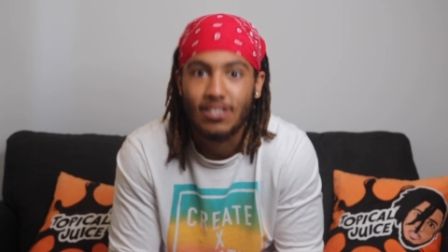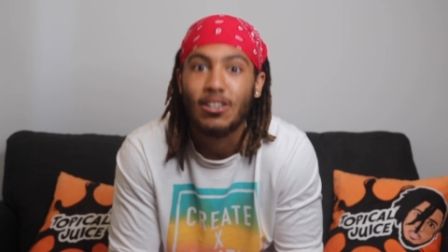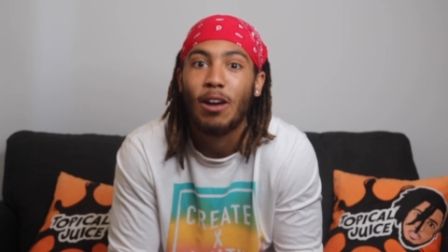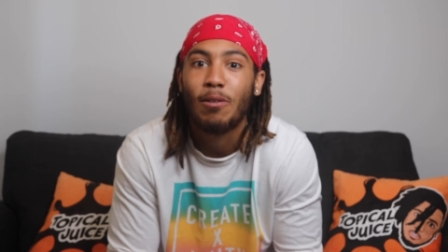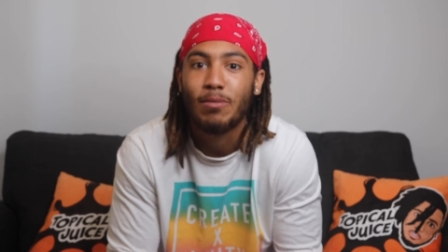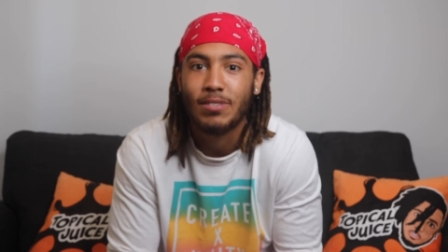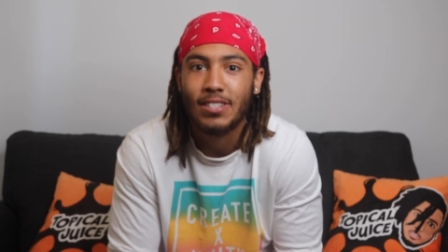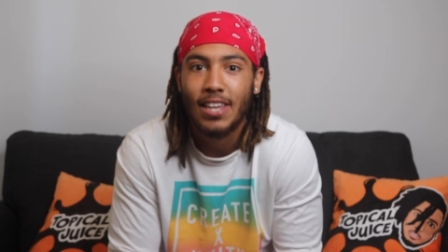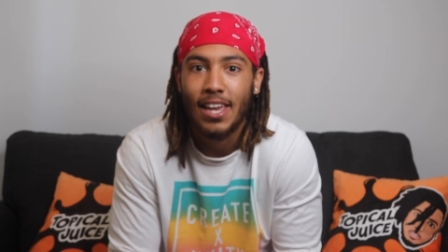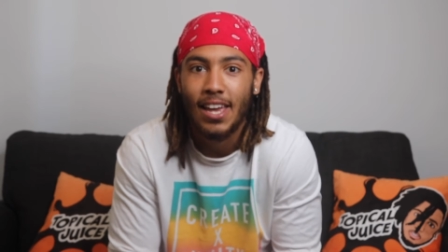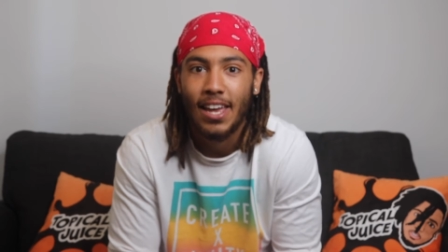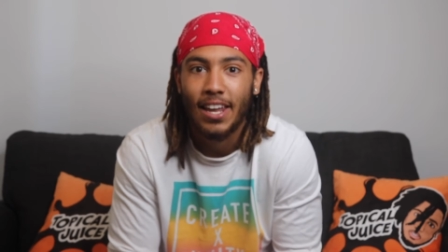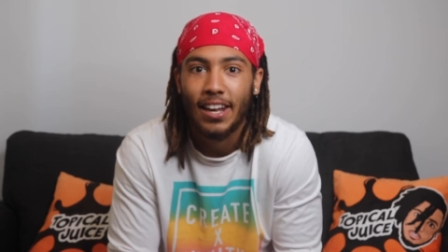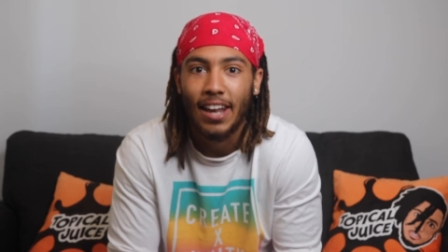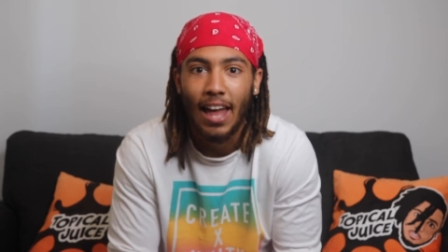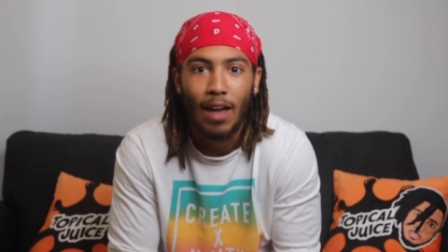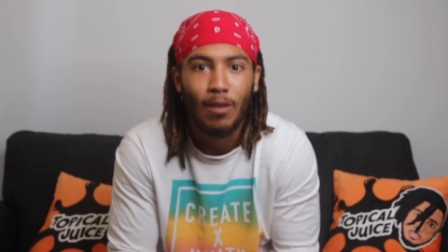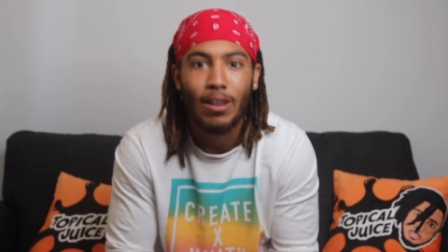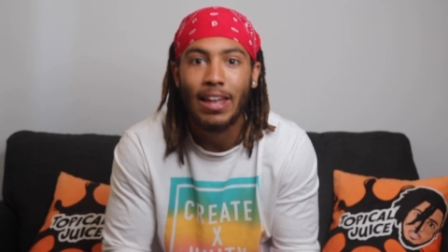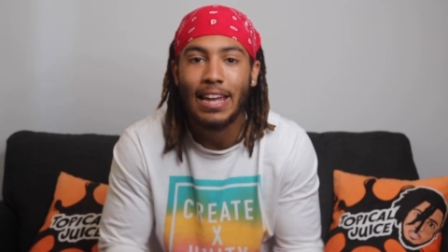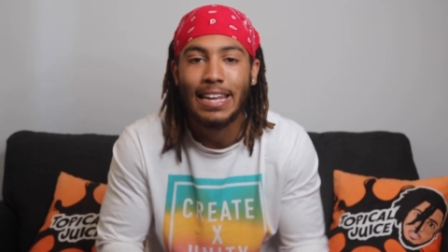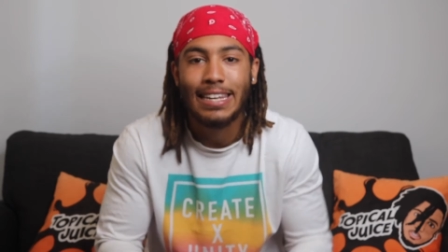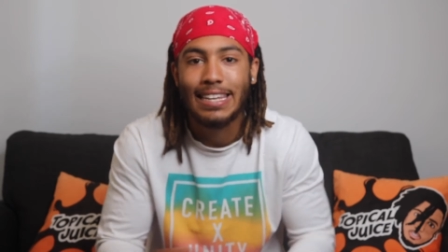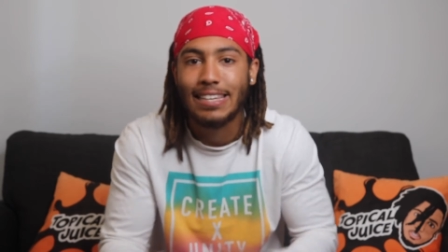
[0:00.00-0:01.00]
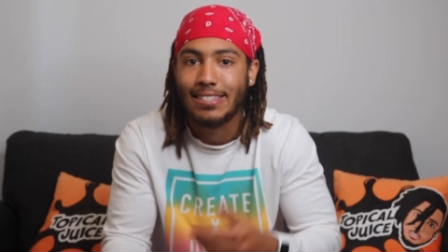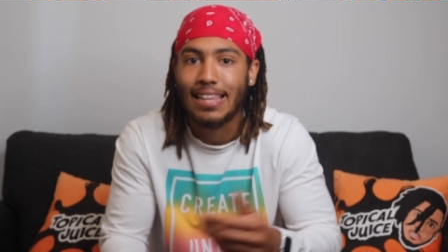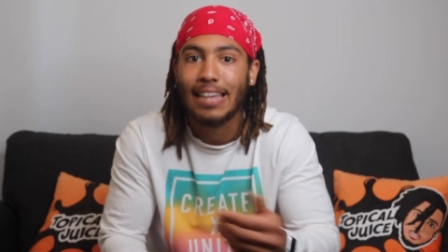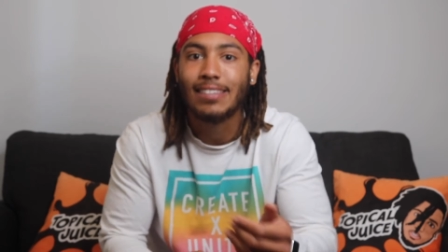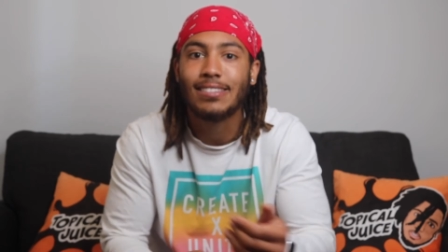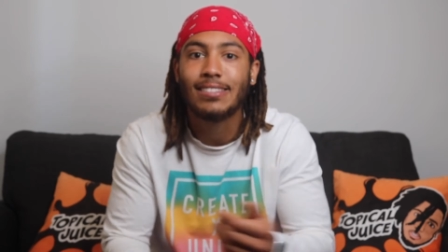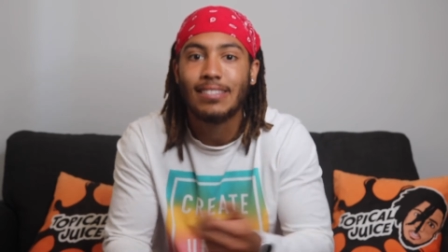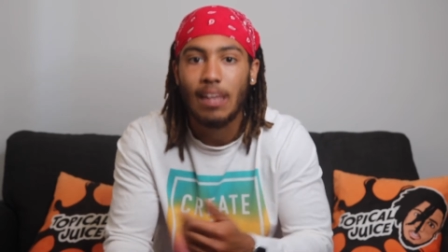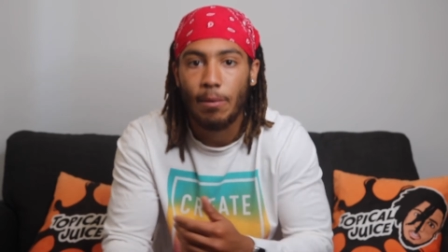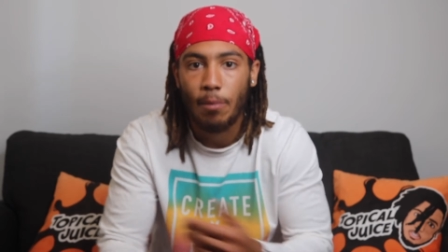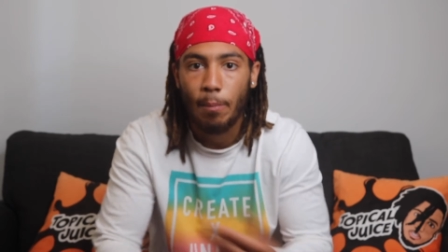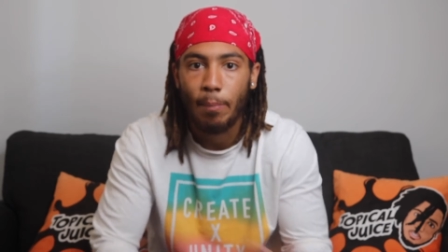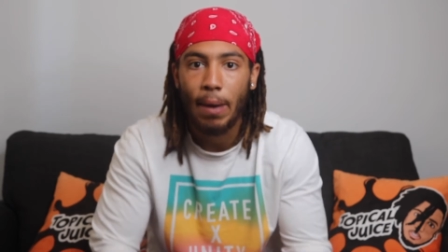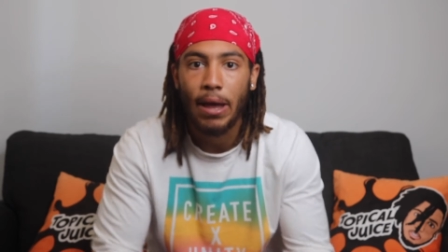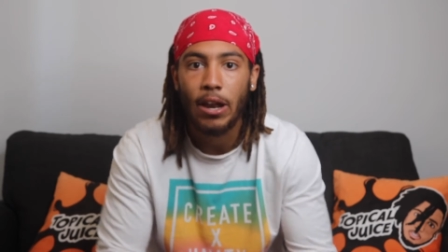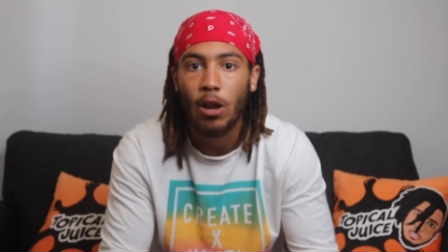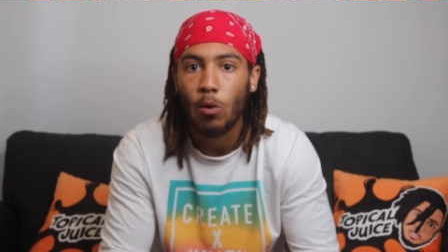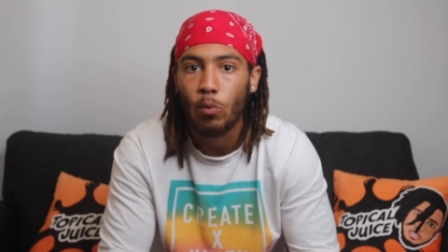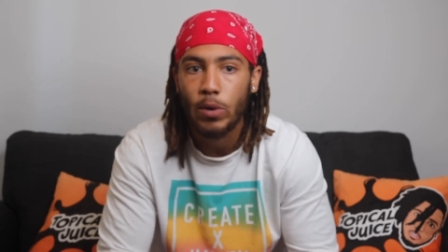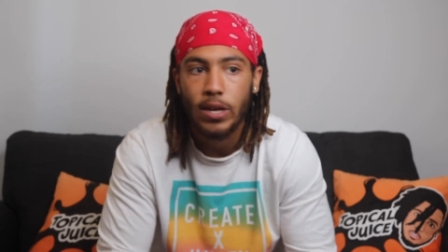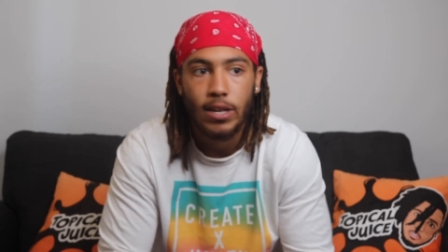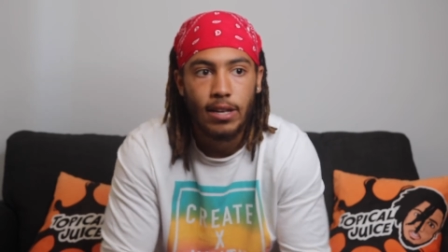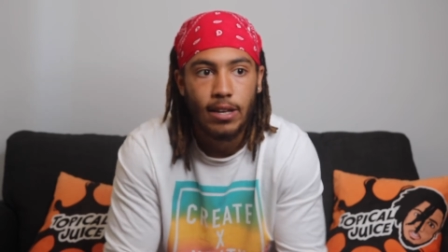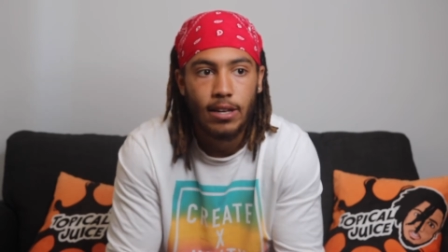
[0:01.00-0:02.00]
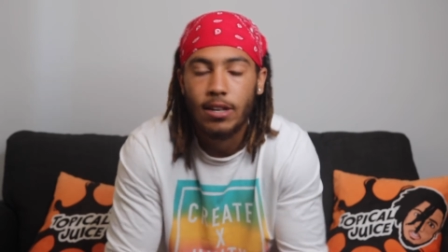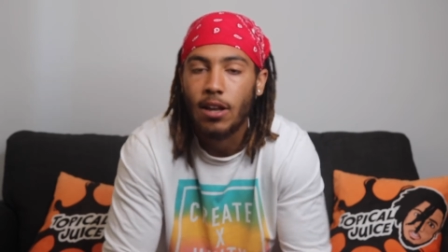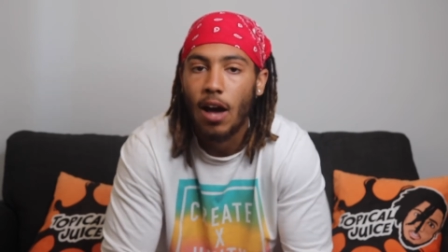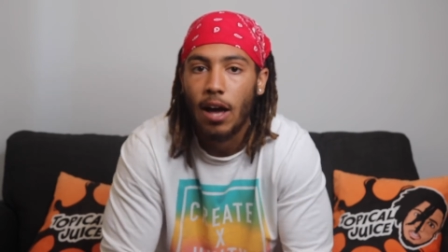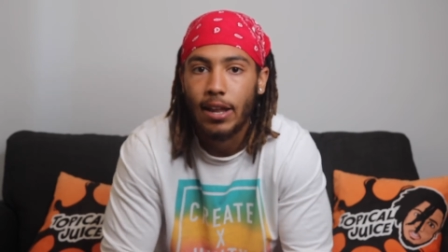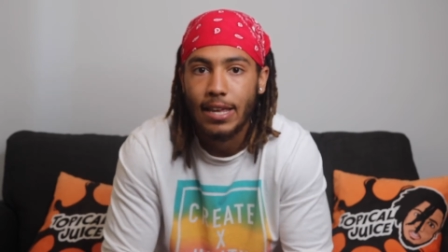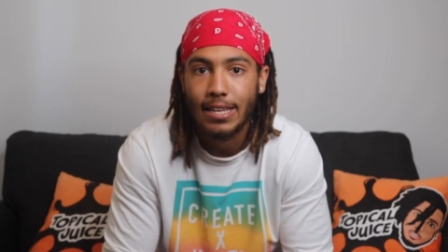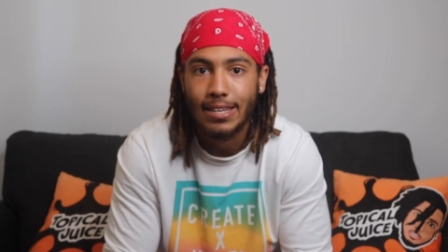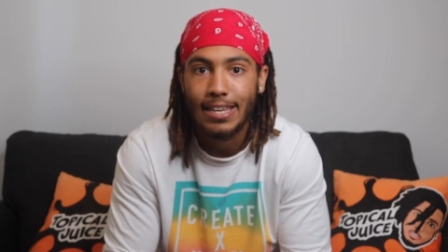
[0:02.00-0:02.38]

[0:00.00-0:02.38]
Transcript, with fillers: You know what I'm saying? Like, this, that's the type of banter we, you know,